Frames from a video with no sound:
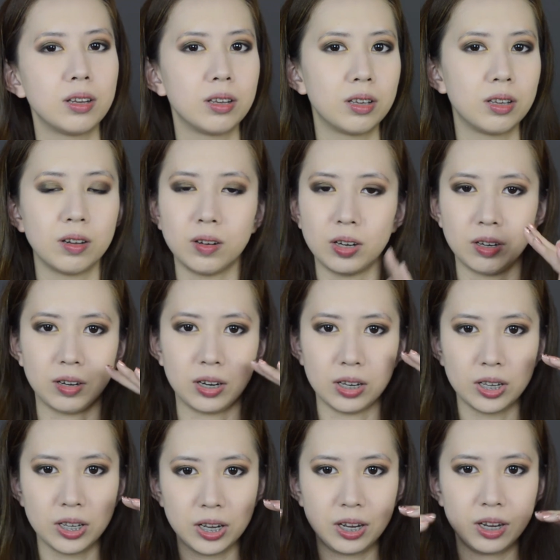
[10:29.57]
So as you
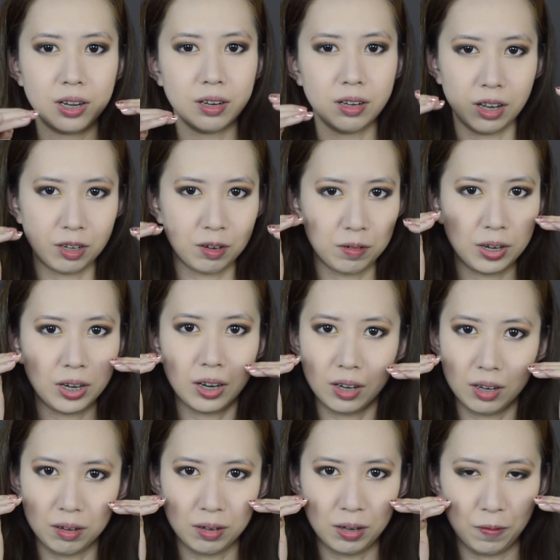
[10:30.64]
can see, there's already a
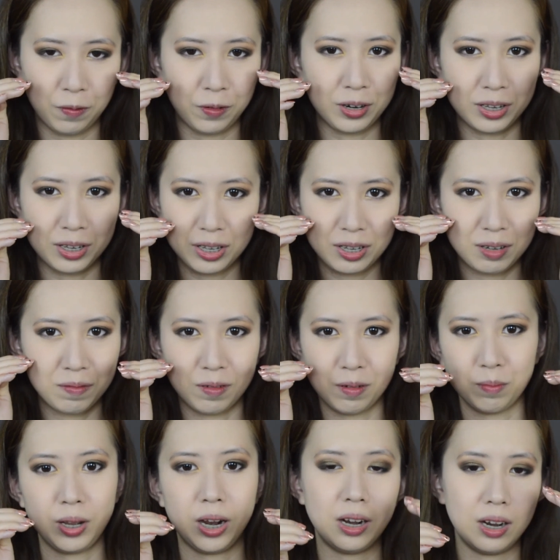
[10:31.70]
little difference
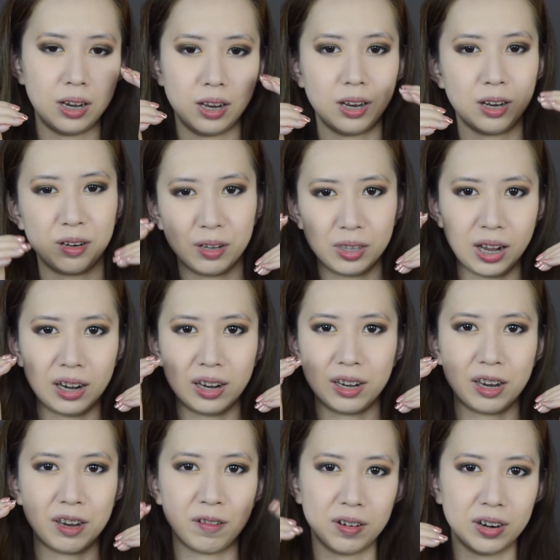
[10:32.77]
from tightlining and not
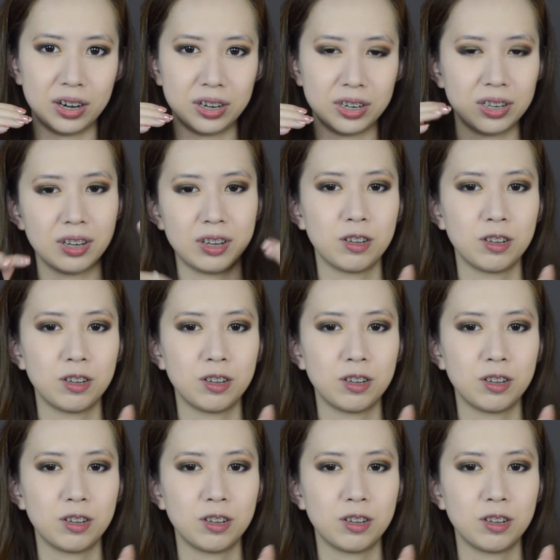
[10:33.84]
tightlining your eyes.